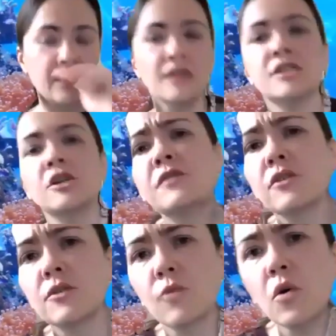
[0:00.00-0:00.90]
So if you're
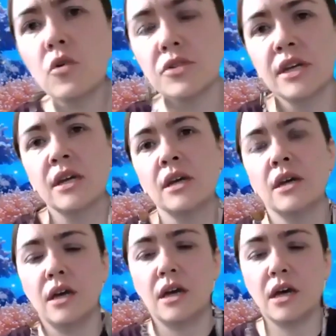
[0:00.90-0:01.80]
enrolled
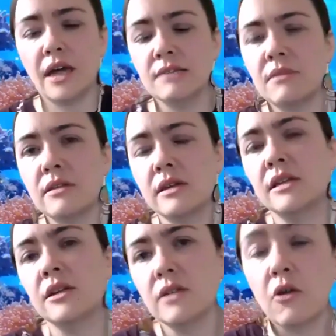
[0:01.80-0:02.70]
uh, as a monthly
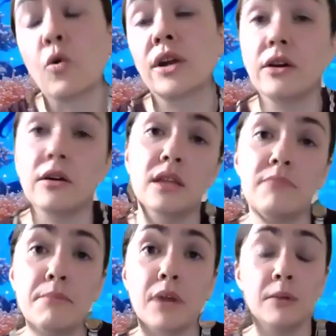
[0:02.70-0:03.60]
and yearly or yearly
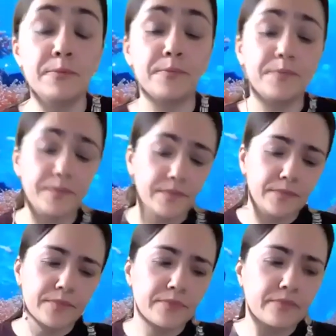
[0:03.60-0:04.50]
member,
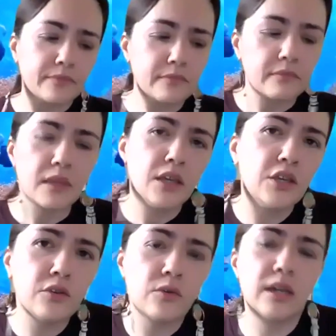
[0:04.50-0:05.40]

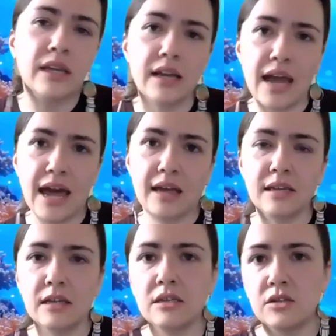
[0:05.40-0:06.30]
you get
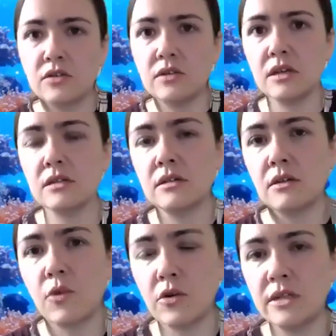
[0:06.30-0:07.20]
access to this
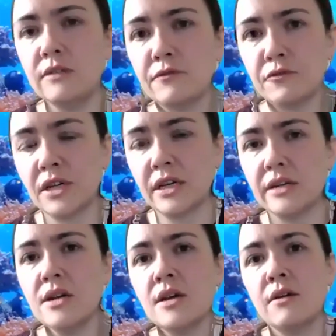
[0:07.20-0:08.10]
royalty-free
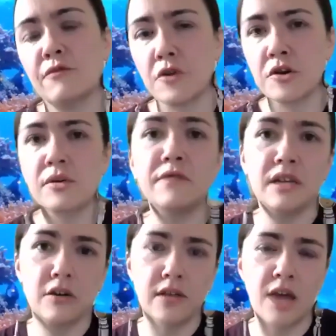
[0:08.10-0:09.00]
photo and
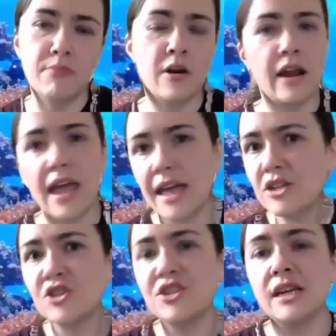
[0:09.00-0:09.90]
video library,
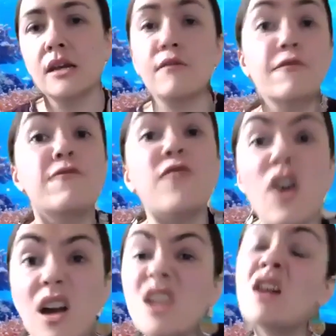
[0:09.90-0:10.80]
HD,
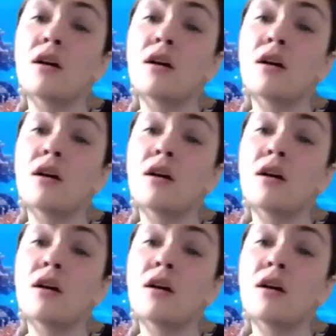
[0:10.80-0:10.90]
fun,